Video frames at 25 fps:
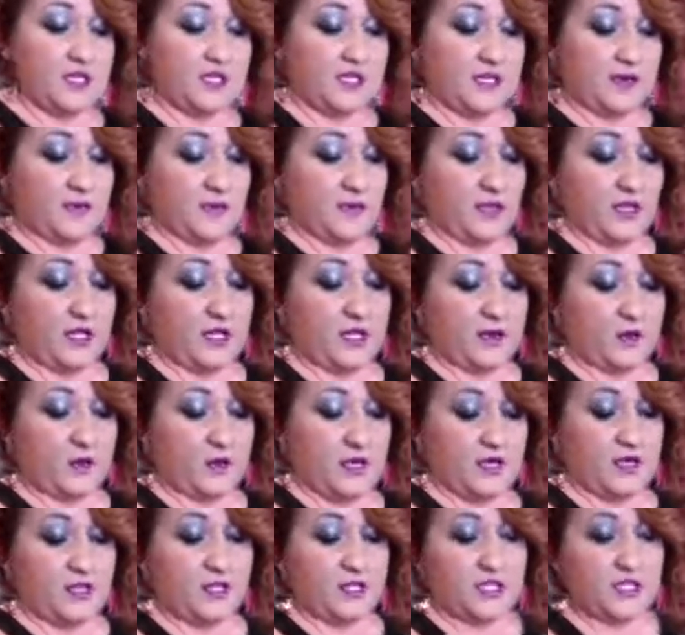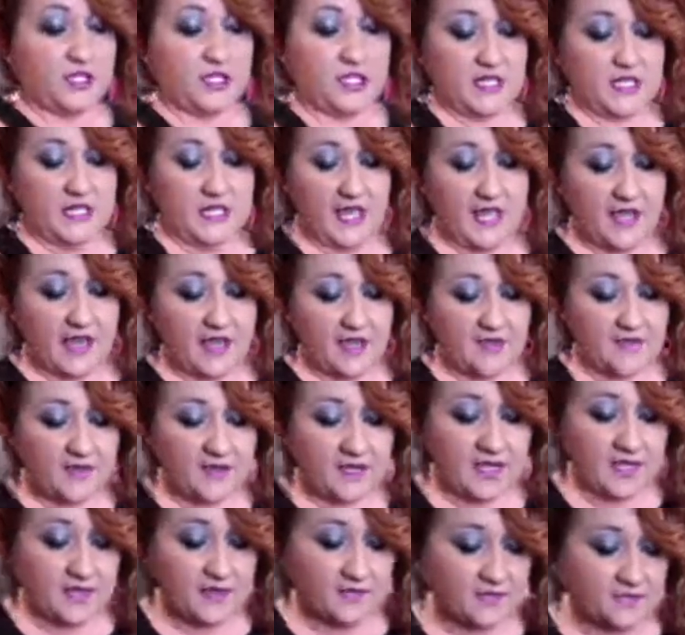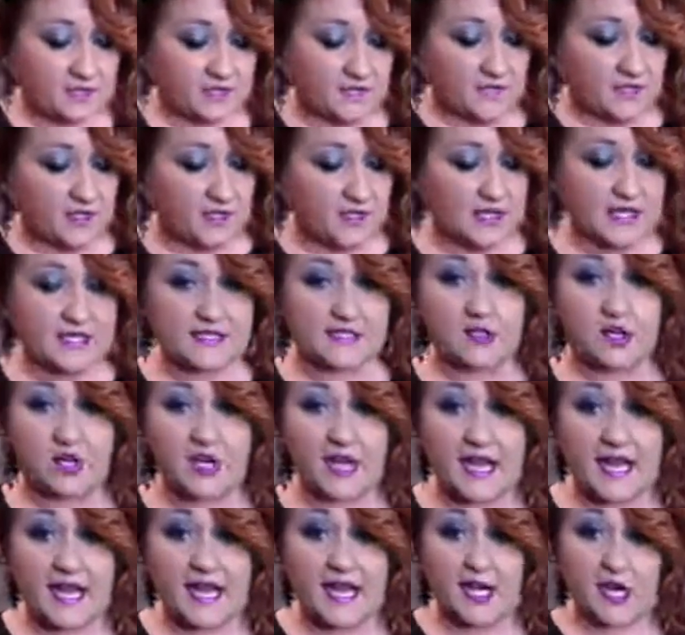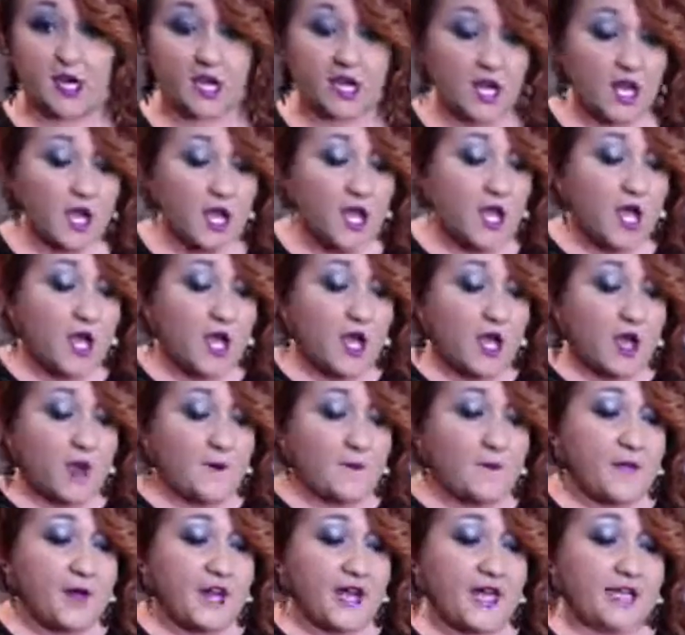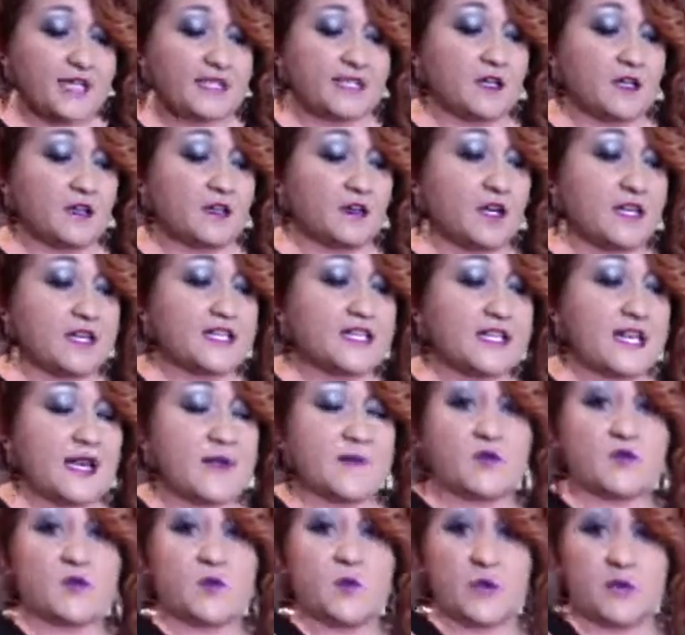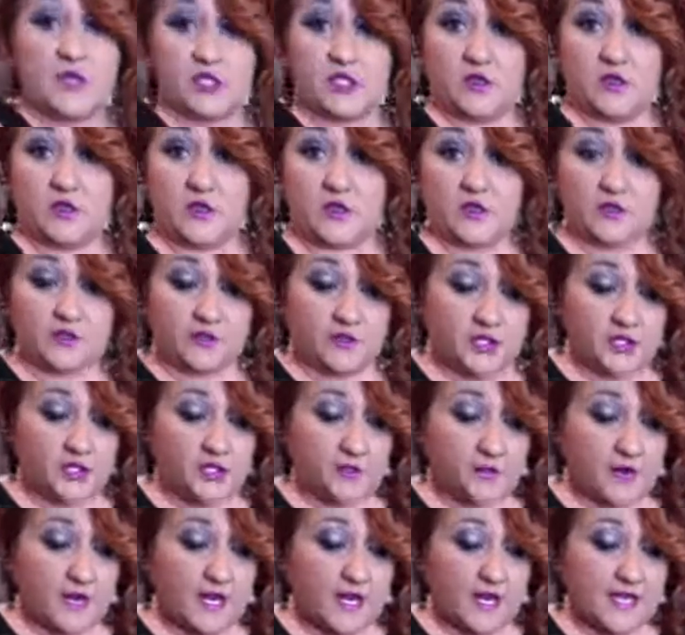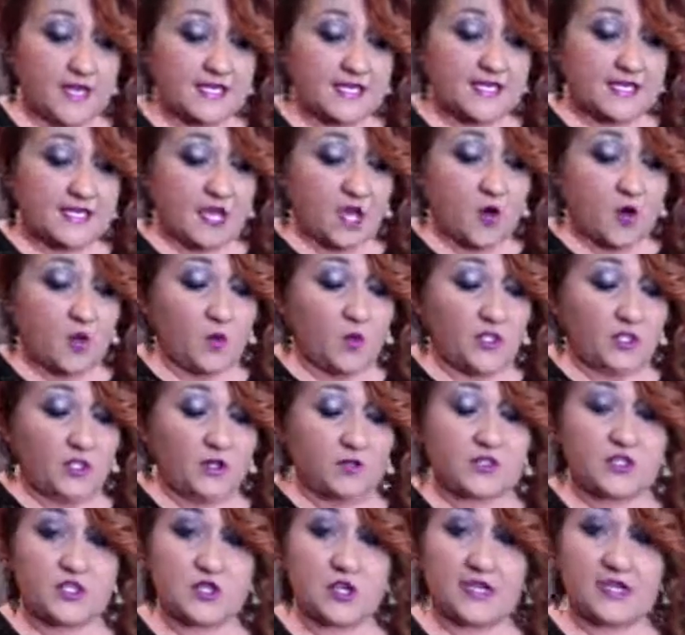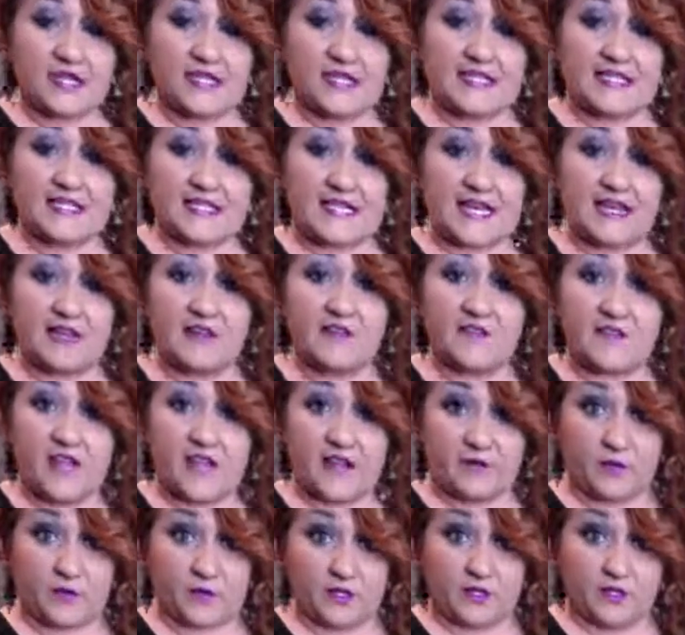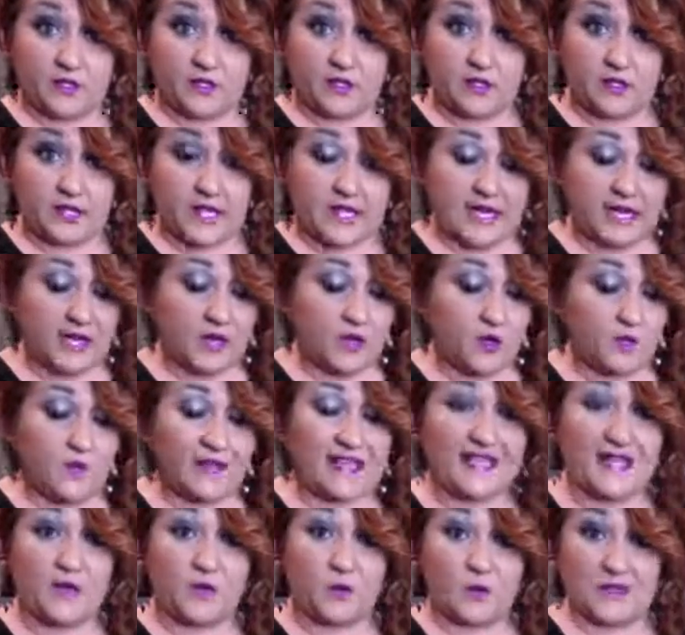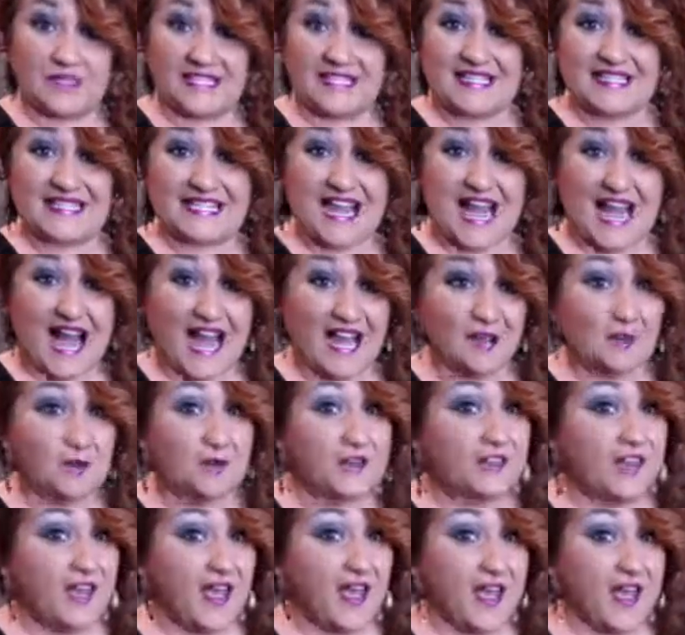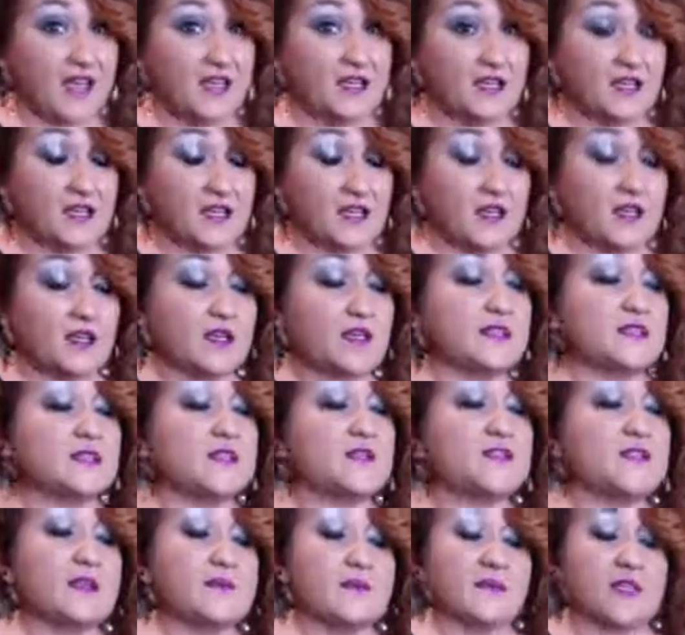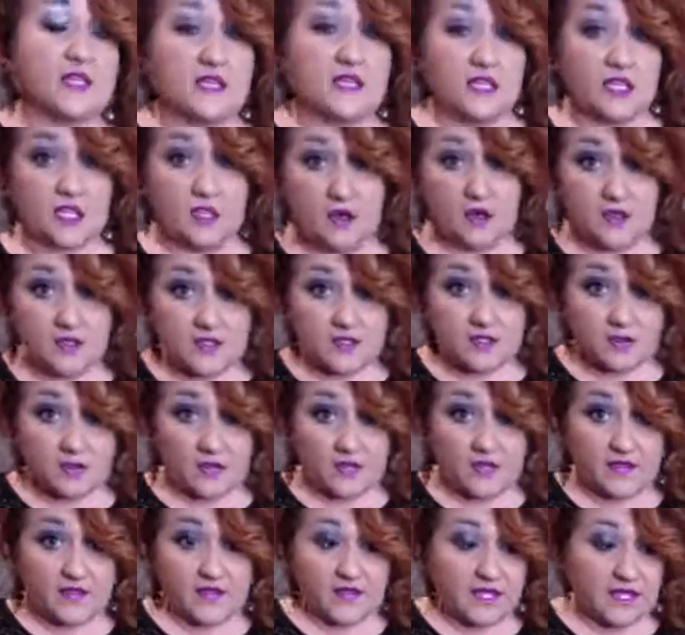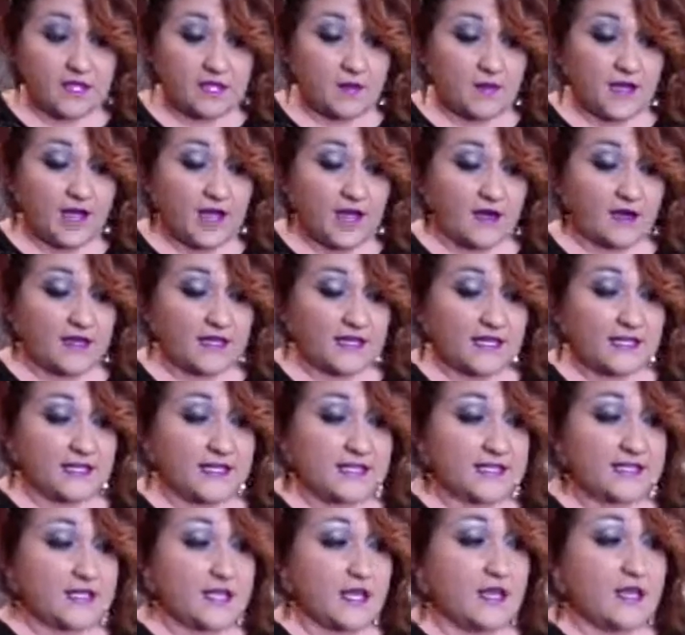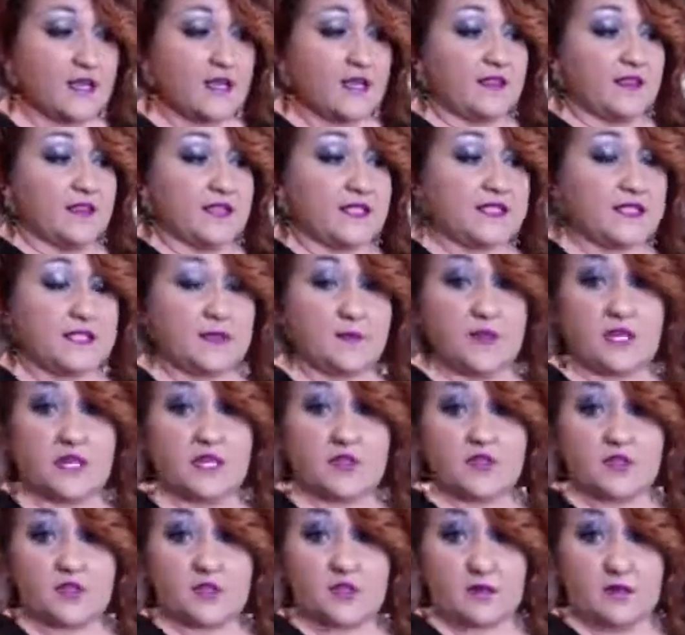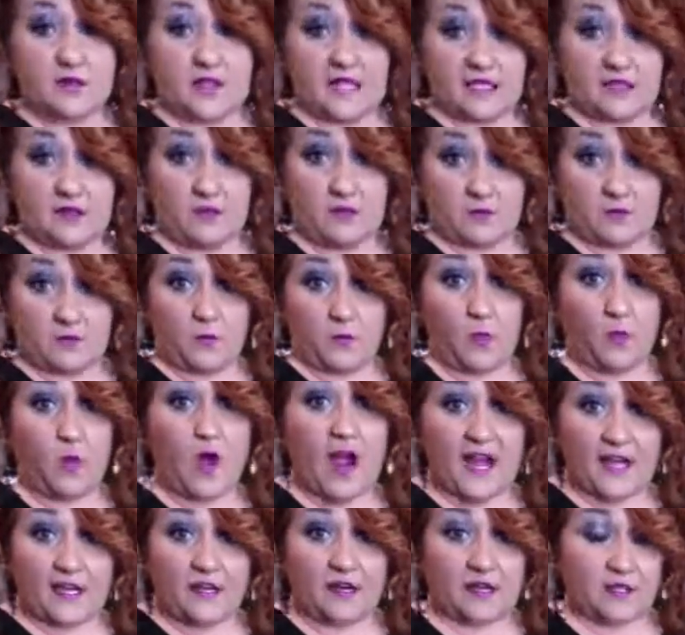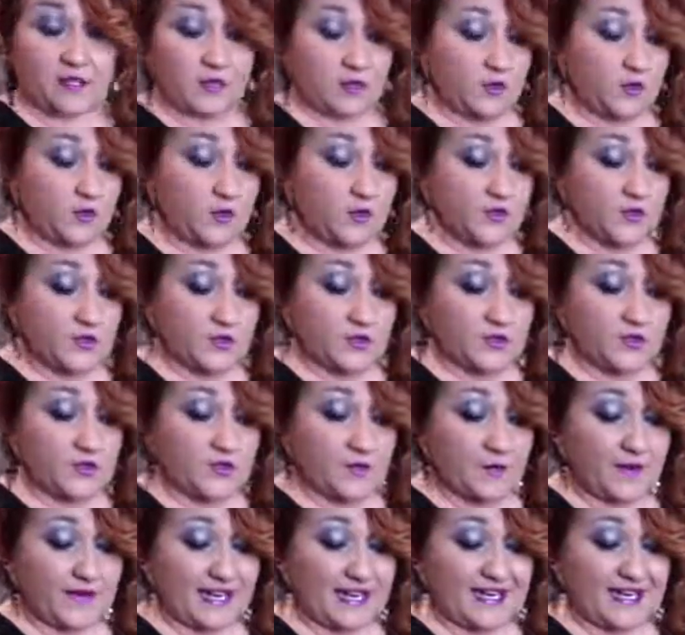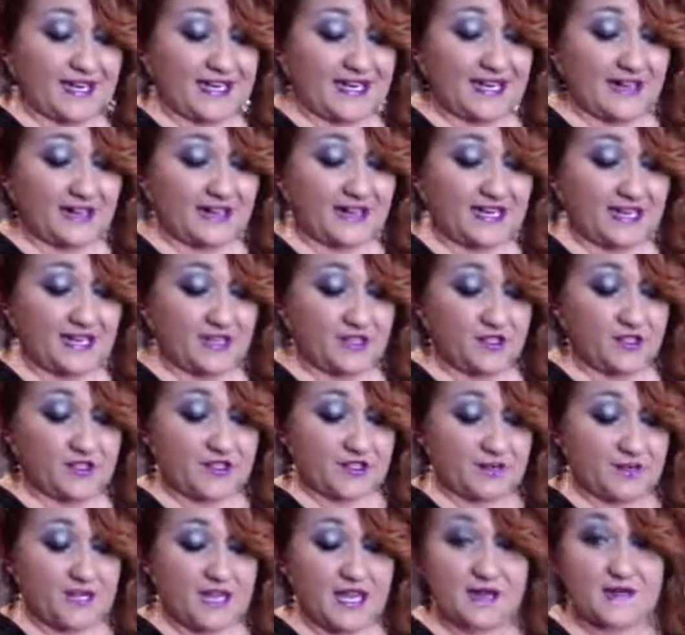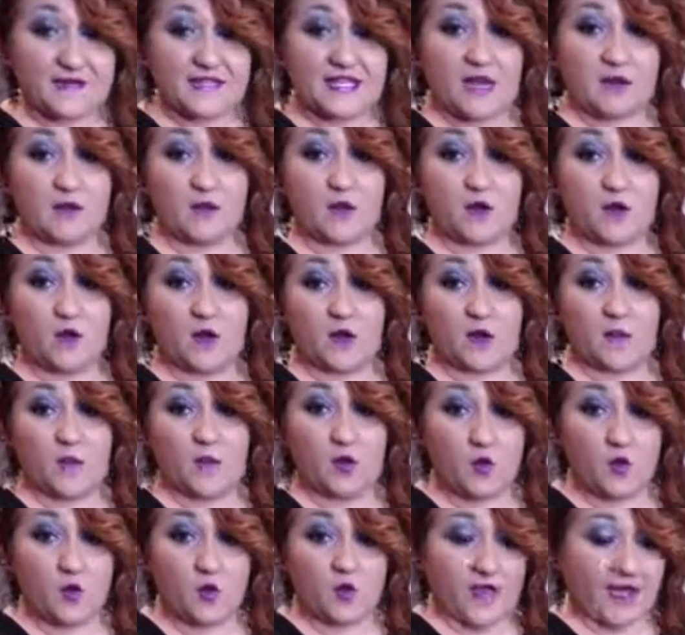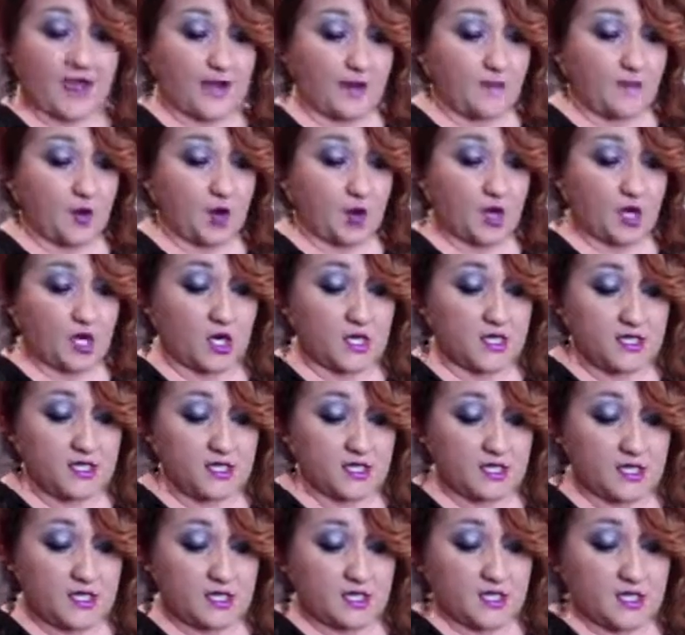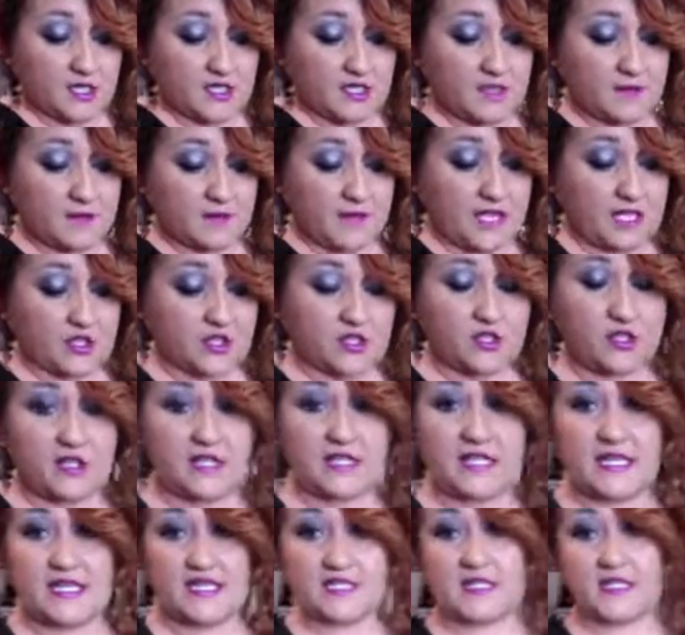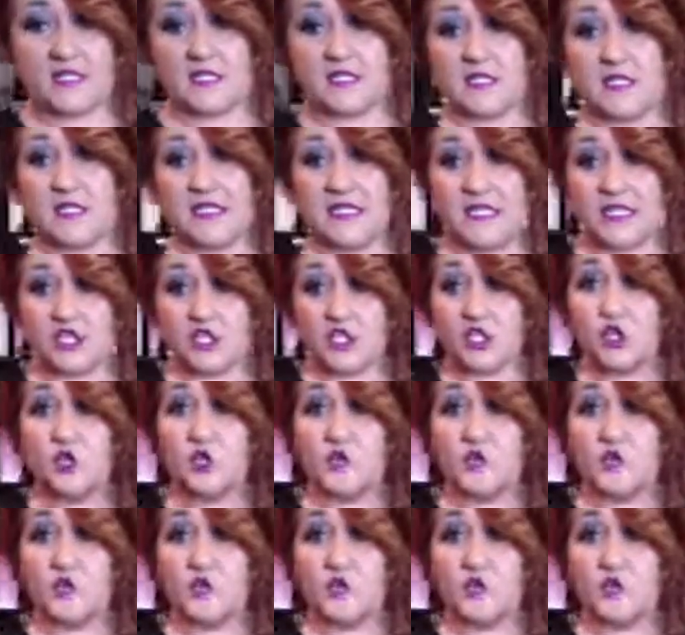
done pretty well because she didn't have as long hair. But a lot of times when we do those French braids, when you start getting down, if they have really long hair, we get really tight with that. So something that you also want to think about is this up here is going to be wider and looser. So when I get down here, sometimes I'm going to want to pull that apart to make sure it doesn't get too